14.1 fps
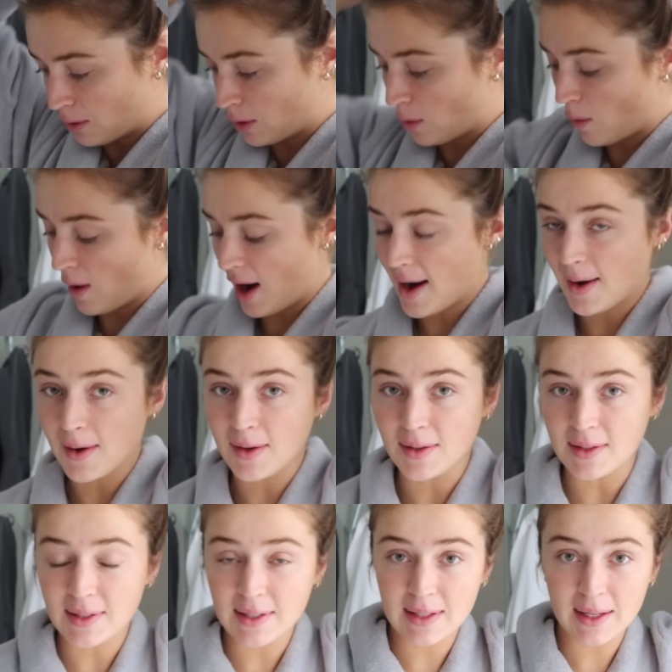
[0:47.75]

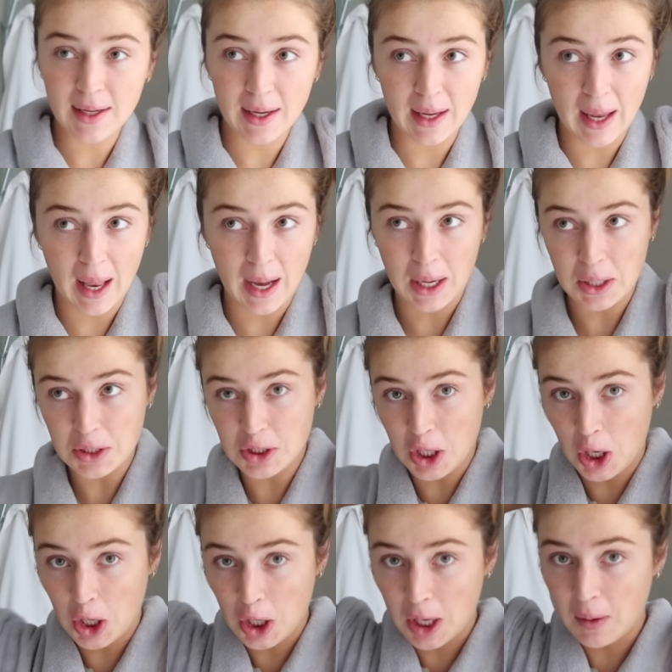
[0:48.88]
requires getting
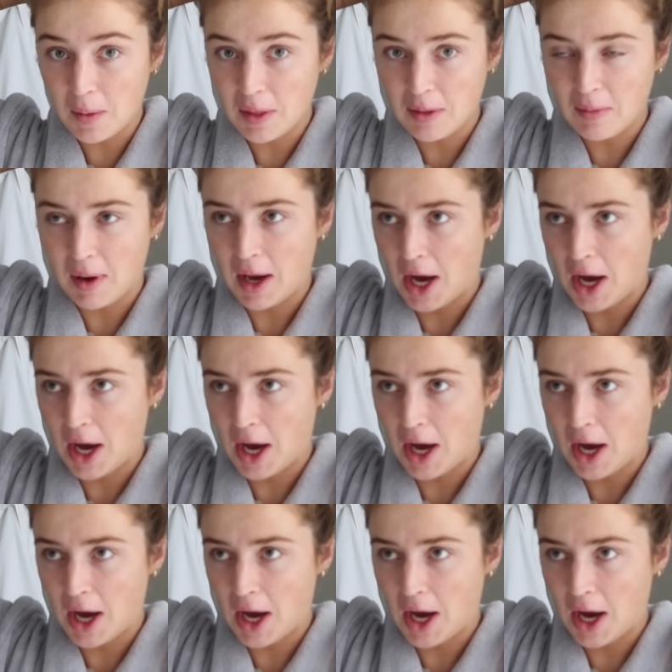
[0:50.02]
dirty with my